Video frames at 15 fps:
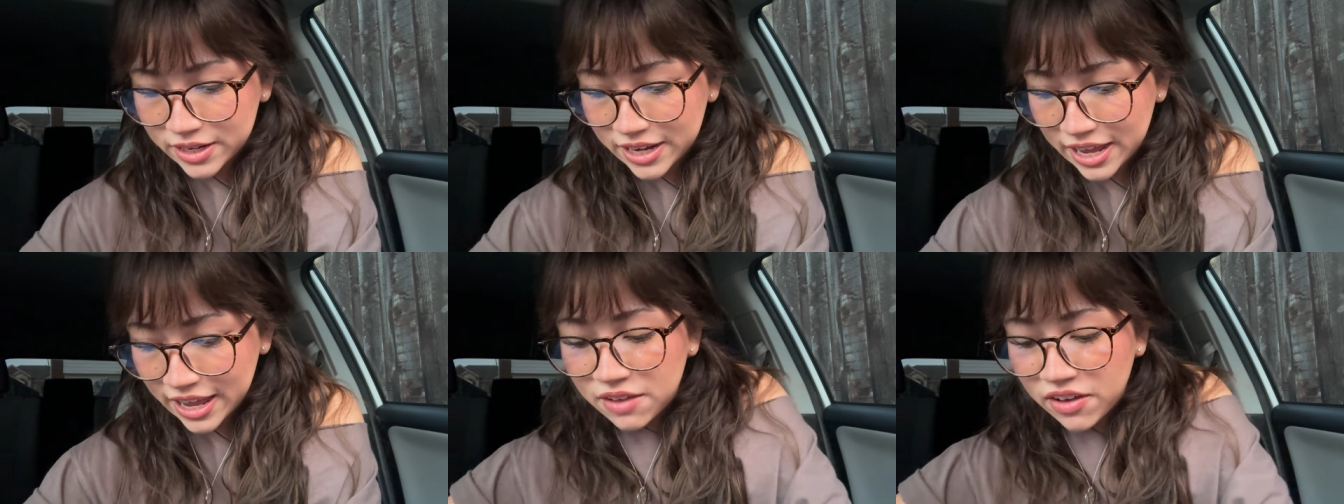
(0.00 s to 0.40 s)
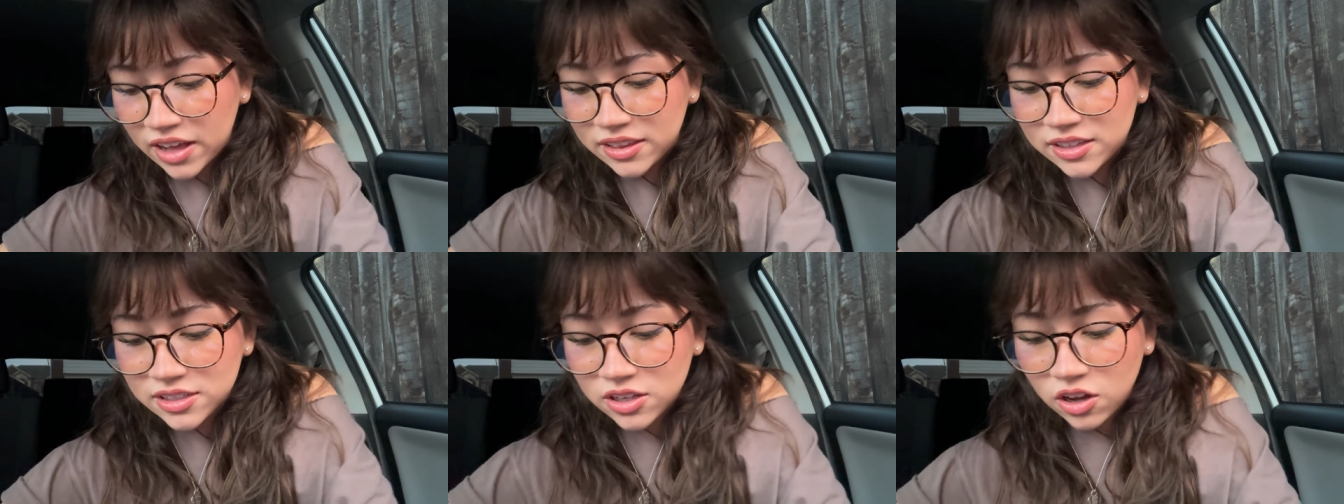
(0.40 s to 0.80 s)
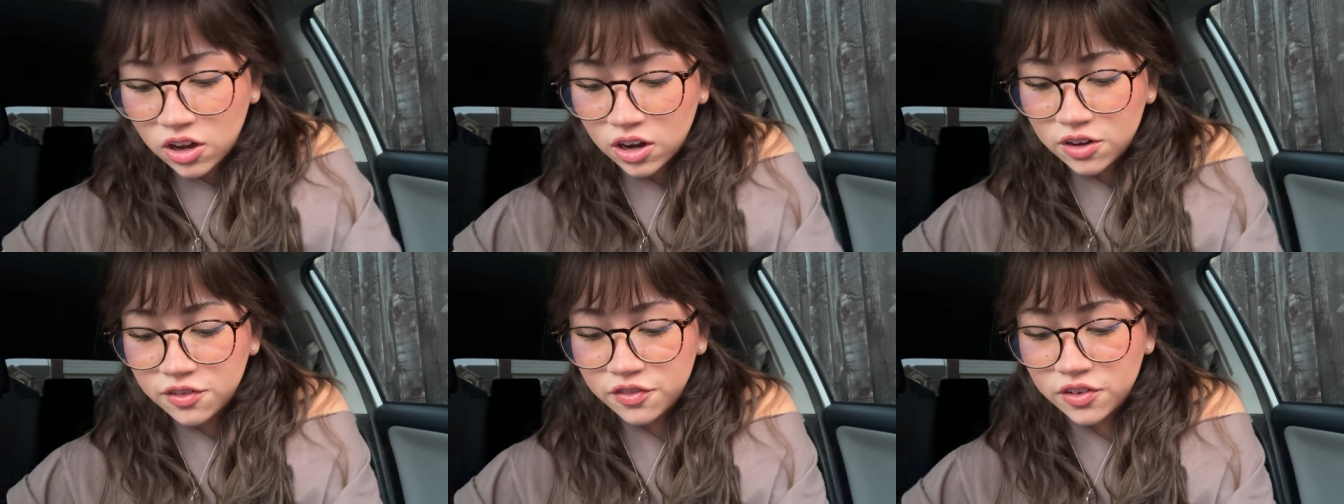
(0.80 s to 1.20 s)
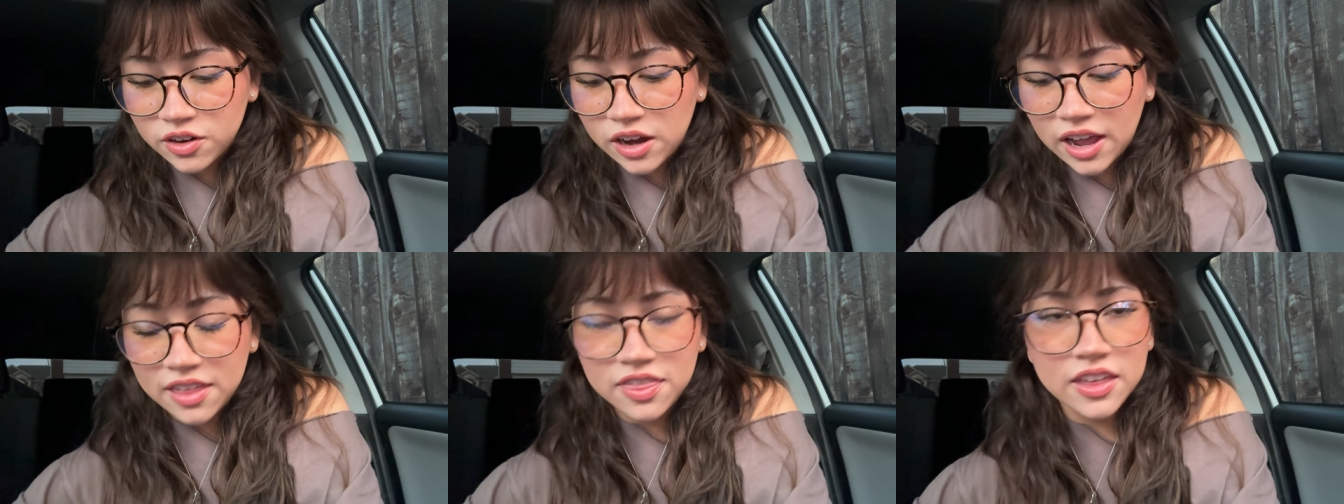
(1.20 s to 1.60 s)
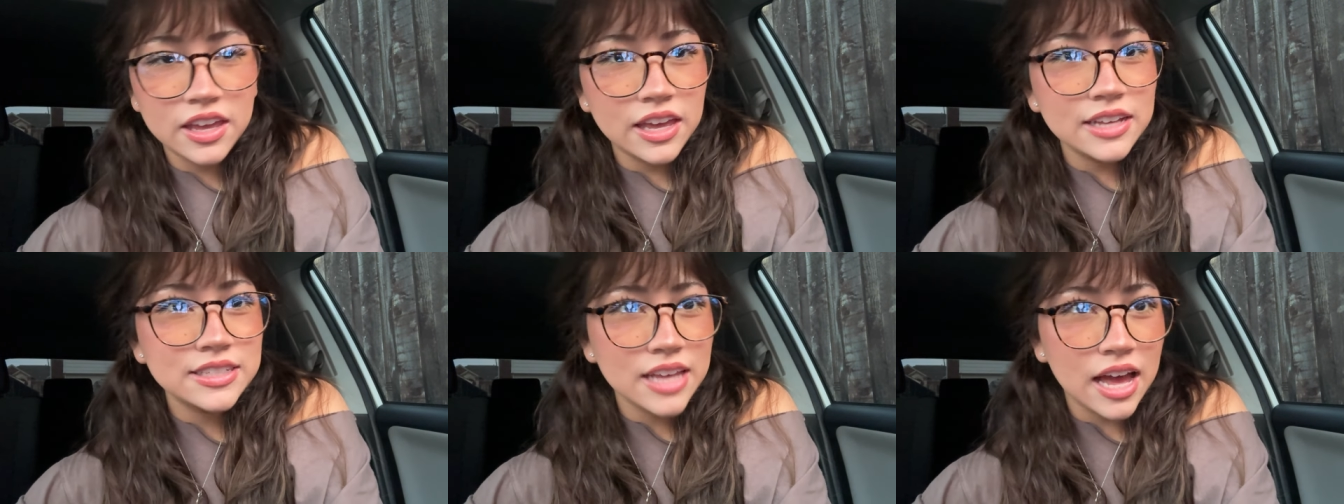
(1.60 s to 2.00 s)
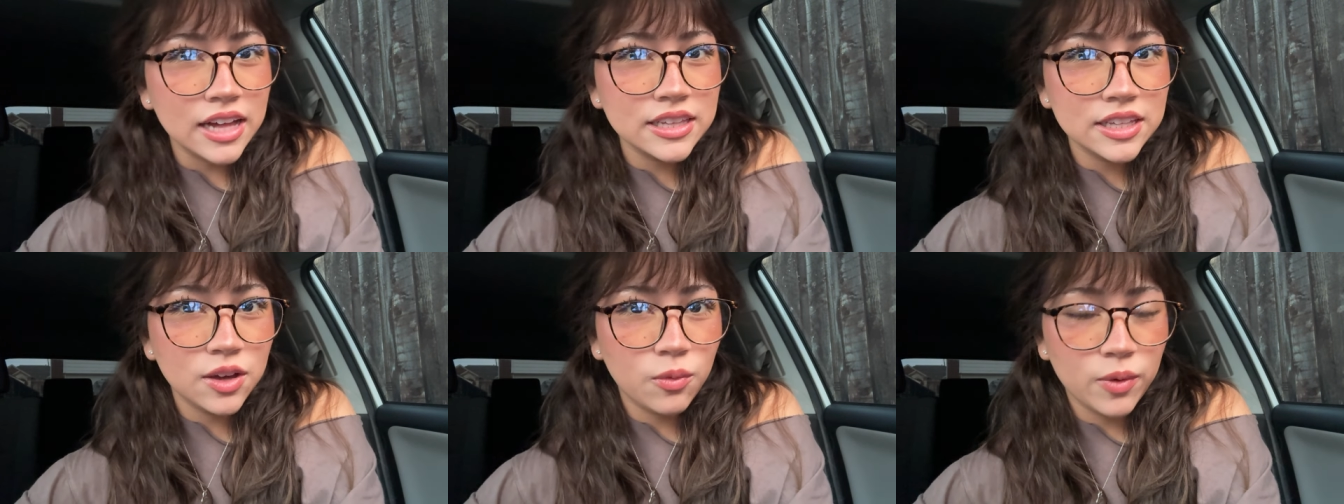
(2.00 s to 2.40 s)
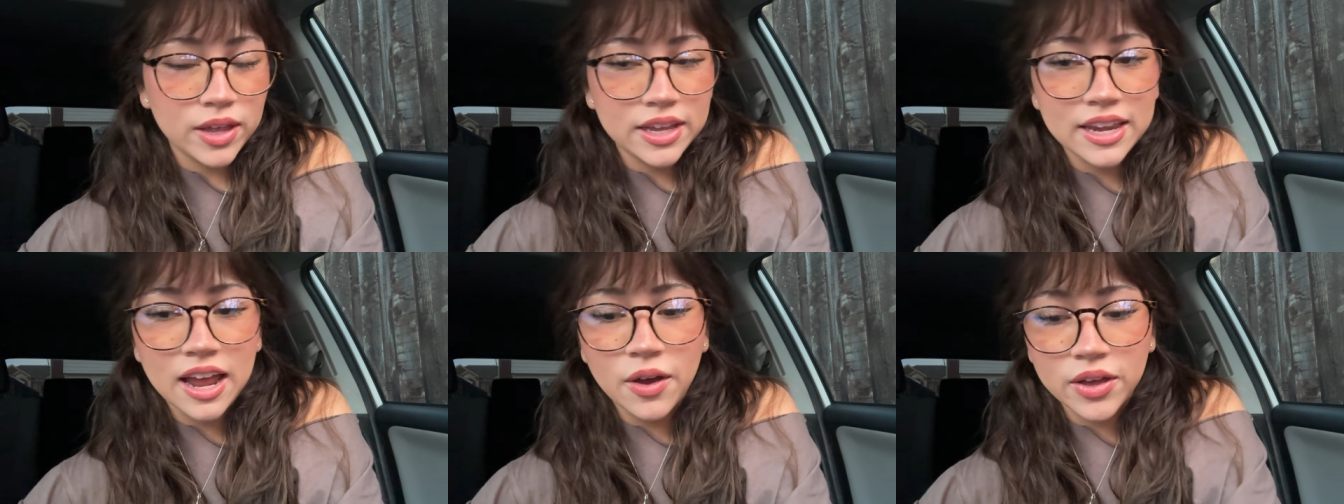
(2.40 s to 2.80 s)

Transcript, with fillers: day. I've had this car for I think exactly a week now.